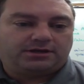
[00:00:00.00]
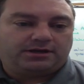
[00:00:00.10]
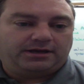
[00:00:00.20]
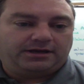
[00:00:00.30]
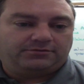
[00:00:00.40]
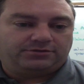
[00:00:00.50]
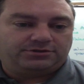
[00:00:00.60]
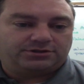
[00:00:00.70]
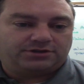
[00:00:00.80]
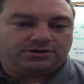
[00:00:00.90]
and we'll
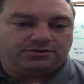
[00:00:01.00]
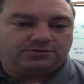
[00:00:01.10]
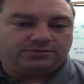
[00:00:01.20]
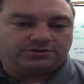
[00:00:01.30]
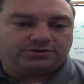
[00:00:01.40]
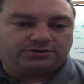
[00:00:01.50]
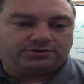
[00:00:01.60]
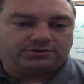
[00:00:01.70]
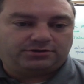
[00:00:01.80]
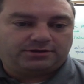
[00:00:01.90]
just go
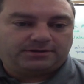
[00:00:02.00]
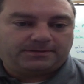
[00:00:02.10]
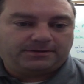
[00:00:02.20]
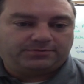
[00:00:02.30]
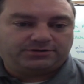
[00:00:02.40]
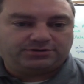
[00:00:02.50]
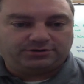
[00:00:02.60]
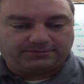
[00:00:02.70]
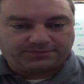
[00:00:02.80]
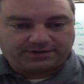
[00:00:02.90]
maternal and
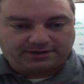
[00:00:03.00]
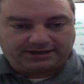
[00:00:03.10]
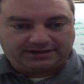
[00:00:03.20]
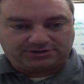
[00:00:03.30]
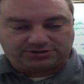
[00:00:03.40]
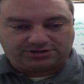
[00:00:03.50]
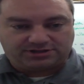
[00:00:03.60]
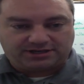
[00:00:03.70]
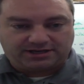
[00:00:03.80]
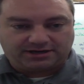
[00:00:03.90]
paternal, all right? So you can
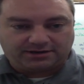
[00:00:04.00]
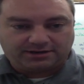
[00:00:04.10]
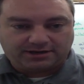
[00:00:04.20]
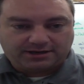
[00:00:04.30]
see here,